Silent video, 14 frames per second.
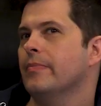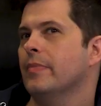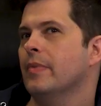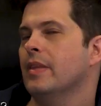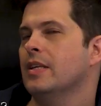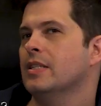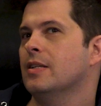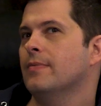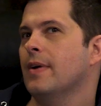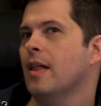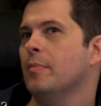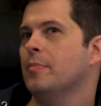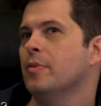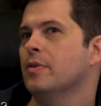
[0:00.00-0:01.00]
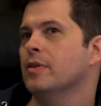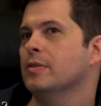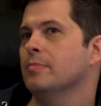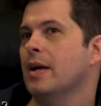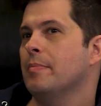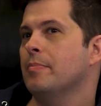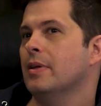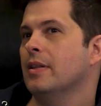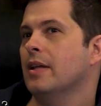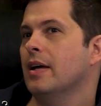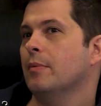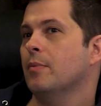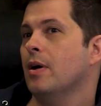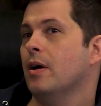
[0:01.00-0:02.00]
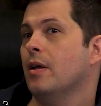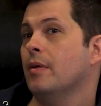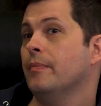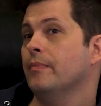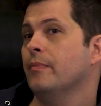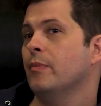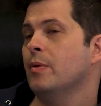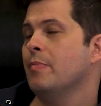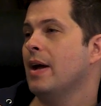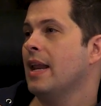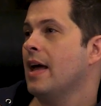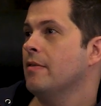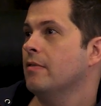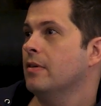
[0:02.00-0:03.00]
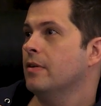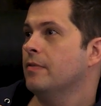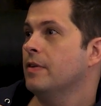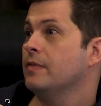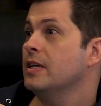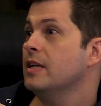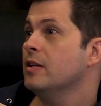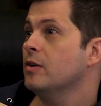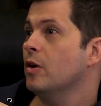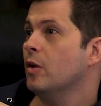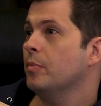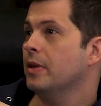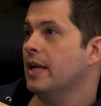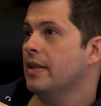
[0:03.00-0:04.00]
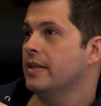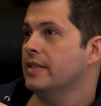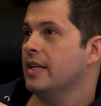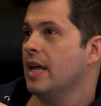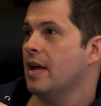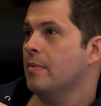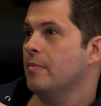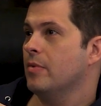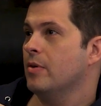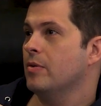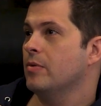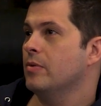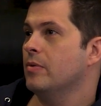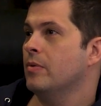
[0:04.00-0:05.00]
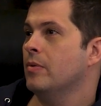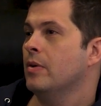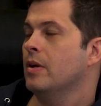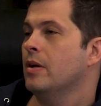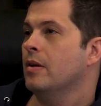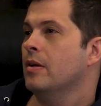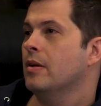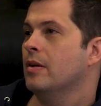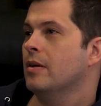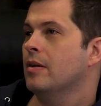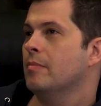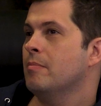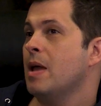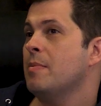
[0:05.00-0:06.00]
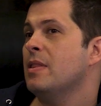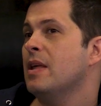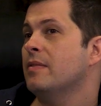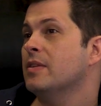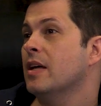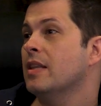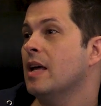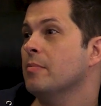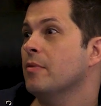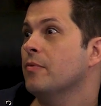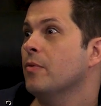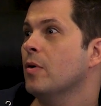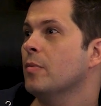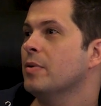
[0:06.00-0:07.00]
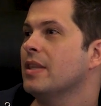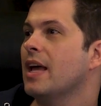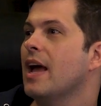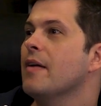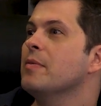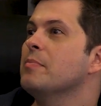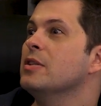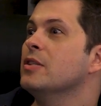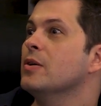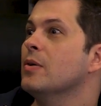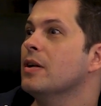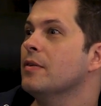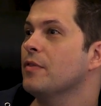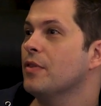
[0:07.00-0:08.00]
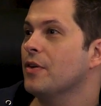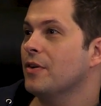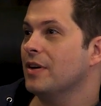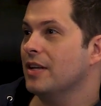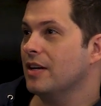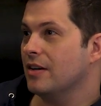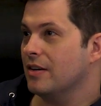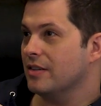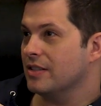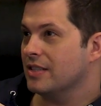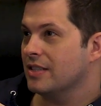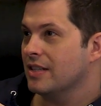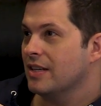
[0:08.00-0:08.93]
and these developers might be like, well, we might have a 15-year-old play this game who maybe they've done that before, but they haven't been doing it for 30 years.